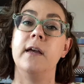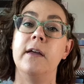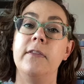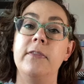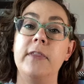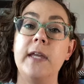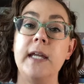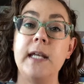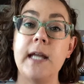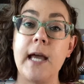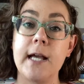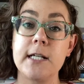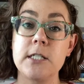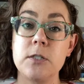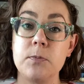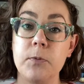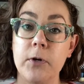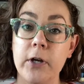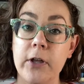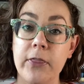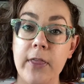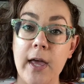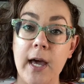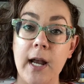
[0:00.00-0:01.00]
The next
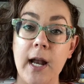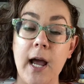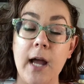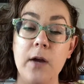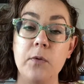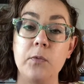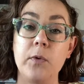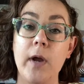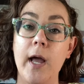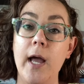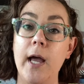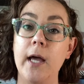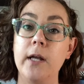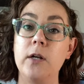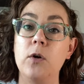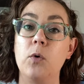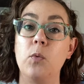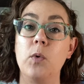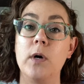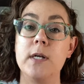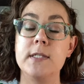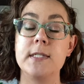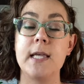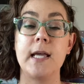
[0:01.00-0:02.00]
book that I read
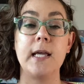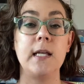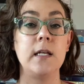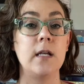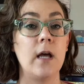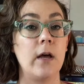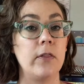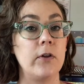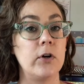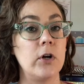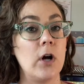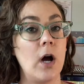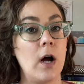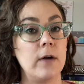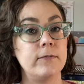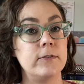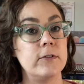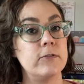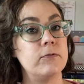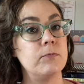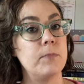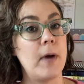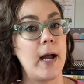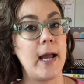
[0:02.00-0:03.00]
was another off
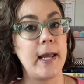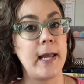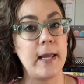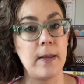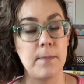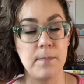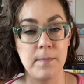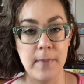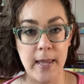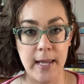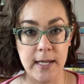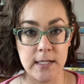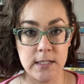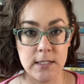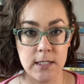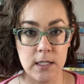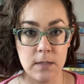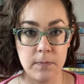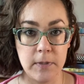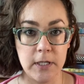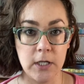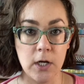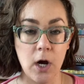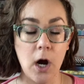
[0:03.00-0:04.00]
of my May T
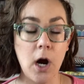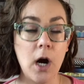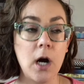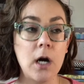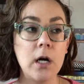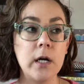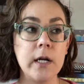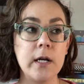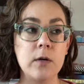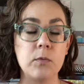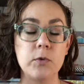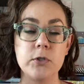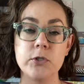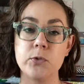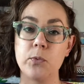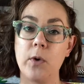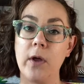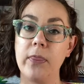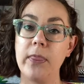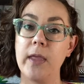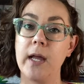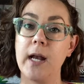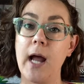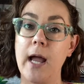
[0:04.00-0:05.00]
B R. It was
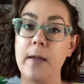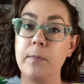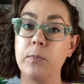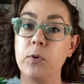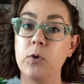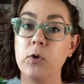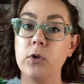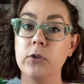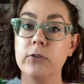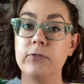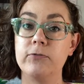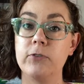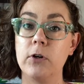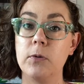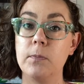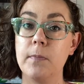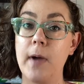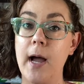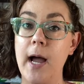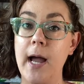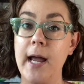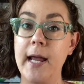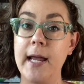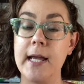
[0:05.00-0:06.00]
one that I pulled from
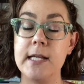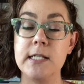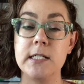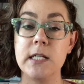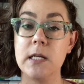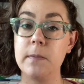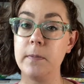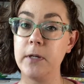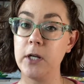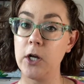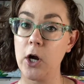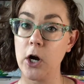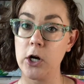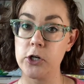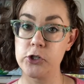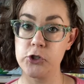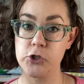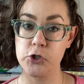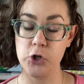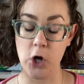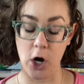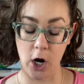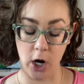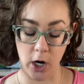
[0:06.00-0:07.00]
my T B R
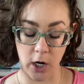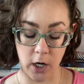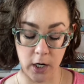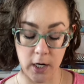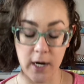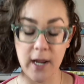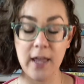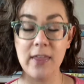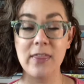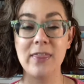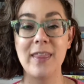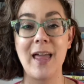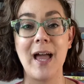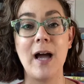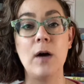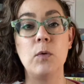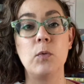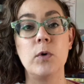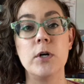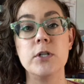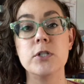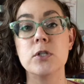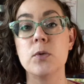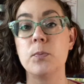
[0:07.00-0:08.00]
jar, and that
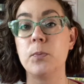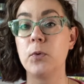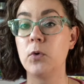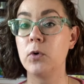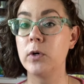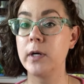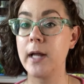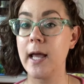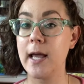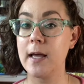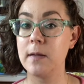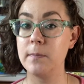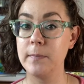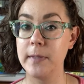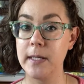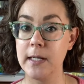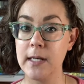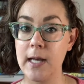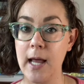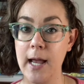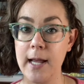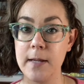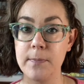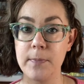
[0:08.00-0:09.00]
was Born at
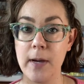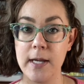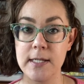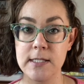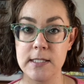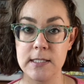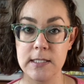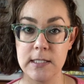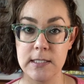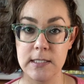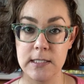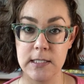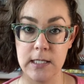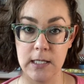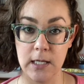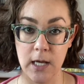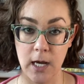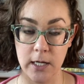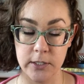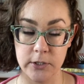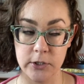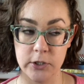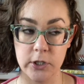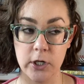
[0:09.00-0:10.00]
Midnight by C C
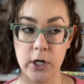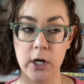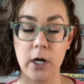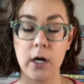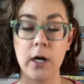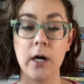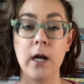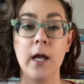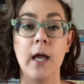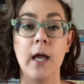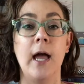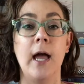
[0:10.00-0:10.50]
Hunter.